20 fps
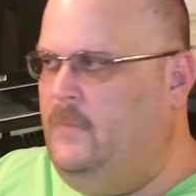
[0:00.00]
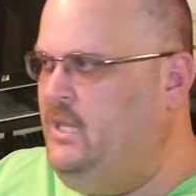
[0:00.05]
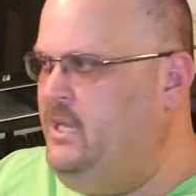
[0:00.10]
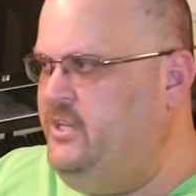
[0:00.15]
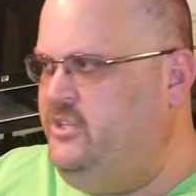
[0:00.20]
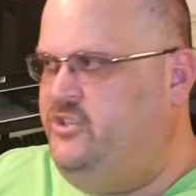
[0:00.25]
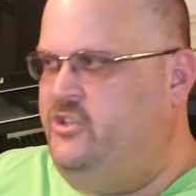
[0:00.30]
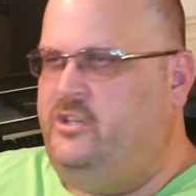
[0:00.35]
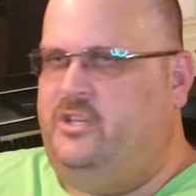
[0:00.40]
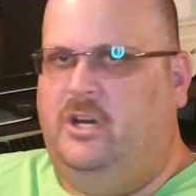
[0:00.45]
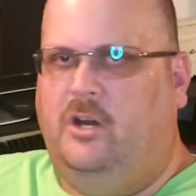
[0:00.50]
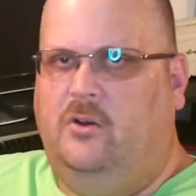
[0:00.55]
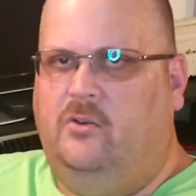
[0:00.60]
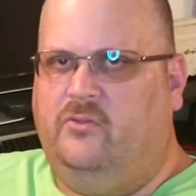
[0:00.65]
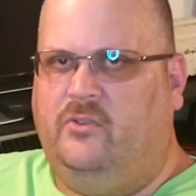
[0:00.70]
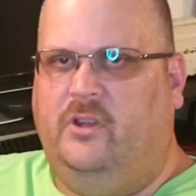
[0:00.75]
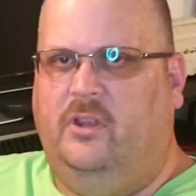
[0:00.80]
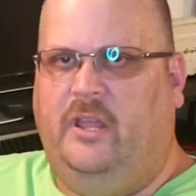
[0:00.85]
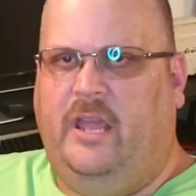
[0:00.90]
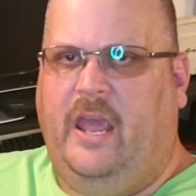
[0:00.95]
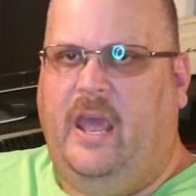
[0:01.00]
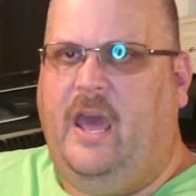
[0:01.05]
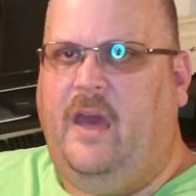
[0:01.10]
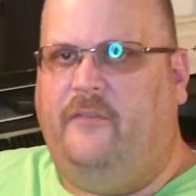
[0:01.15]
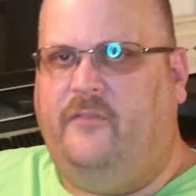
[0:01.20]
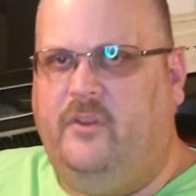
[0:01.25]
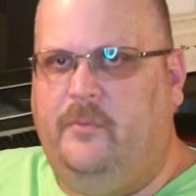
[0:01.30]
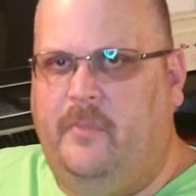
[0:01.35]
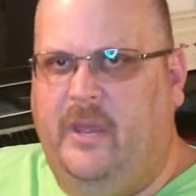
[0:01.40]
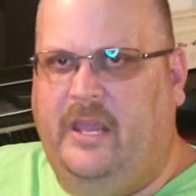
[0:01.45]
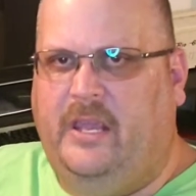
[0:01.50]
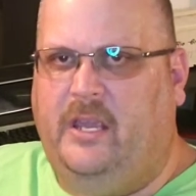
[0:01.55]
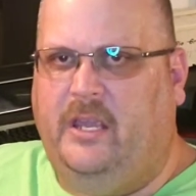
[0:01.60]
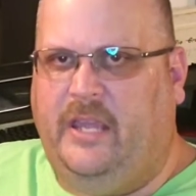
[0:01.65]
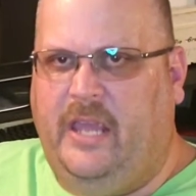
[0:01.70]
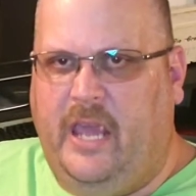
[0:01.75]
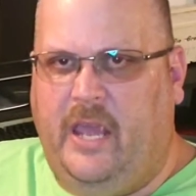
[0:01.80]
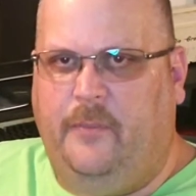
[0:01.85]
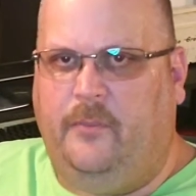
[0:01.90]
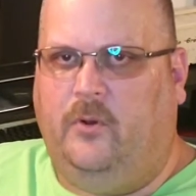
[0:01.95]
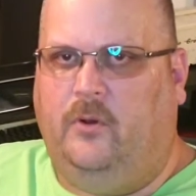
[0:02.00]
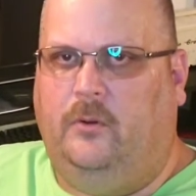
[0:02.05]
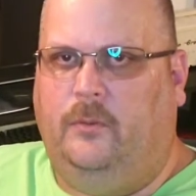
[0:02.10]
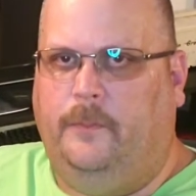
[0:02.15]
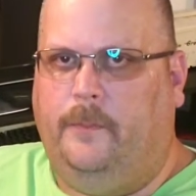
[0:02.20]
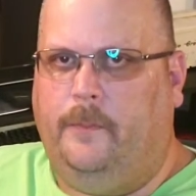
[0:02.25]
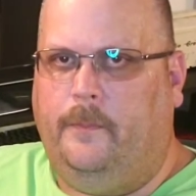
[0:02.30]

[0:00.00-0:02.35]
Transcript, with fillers: Because you don't really have to make a cable.